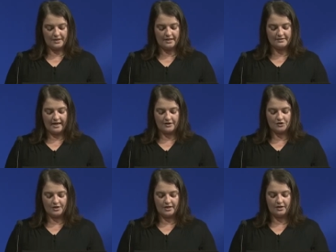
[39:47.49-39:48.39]
is
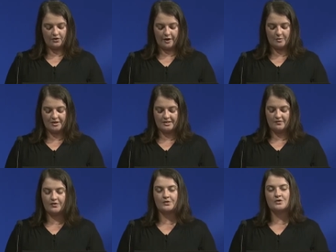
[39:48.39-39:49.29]
actually incredibly
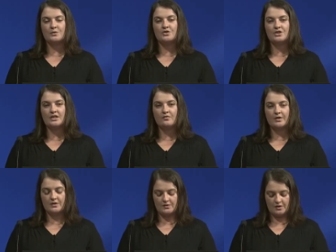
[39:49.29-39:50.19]
difficult to achieve
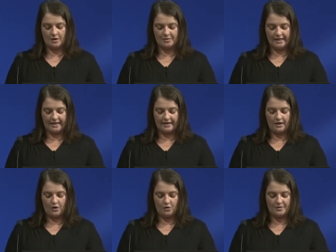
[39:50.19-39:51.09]
when you start planning a
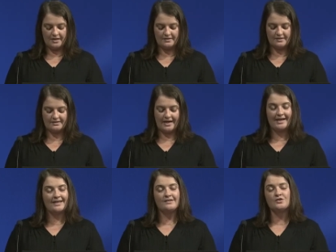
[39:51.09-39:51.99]
home that is as
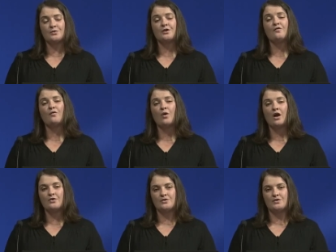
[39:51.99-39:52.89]
tiny as three or
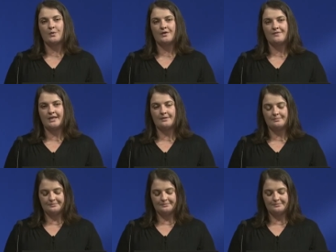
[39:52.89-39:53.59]
400 square feet.